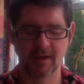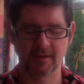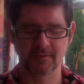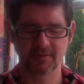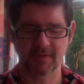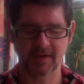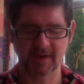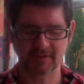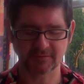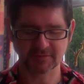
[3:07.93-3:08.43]

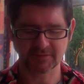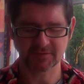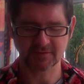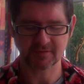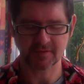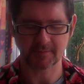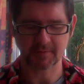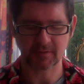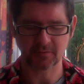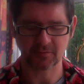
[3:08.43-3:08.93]
Then after
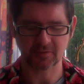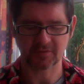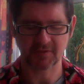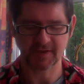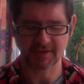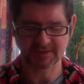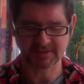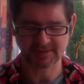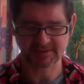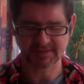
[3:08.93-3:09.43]
about
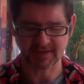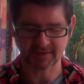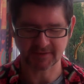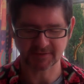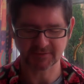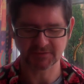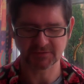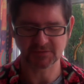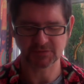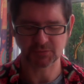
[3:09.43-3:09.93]
30
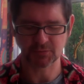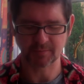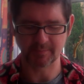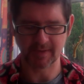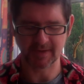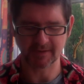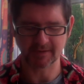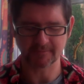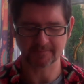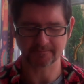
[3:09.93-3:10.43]
seconds to a
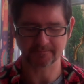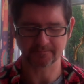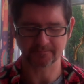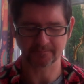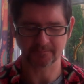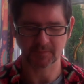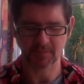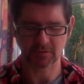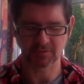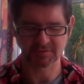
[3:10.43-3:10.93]
minute
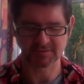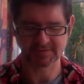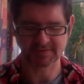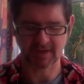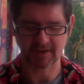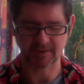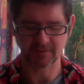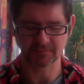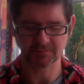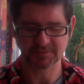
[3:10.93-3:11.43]
on
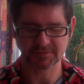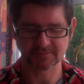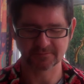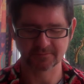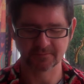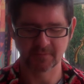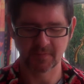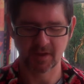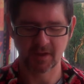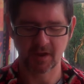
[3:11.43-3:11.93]
sound,
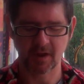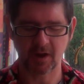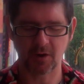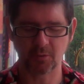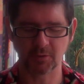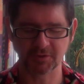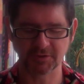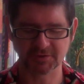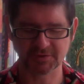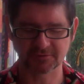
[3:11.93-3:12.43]
I
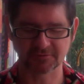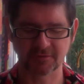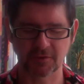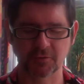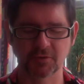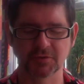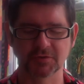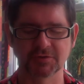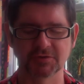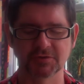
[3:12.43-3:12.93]
want you to
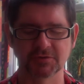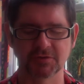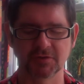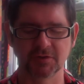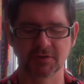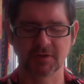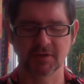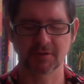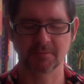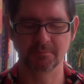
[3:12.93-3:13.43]
focus
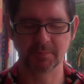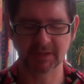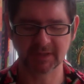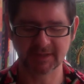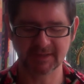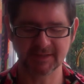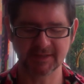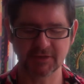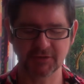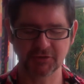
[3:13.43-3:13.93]

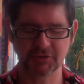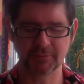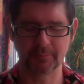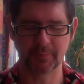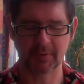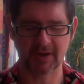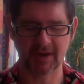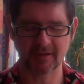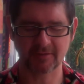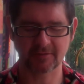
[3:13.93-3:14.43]
completely on your
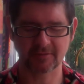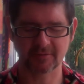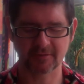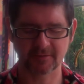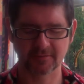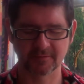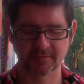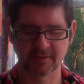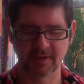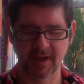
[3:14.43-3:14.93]
breath
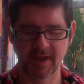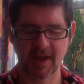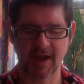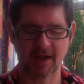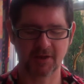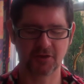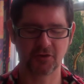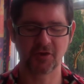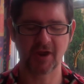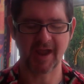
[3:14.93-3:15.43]

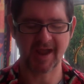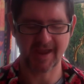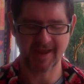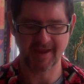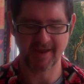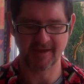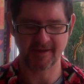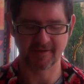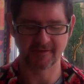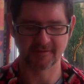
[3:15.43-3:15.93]
and on air.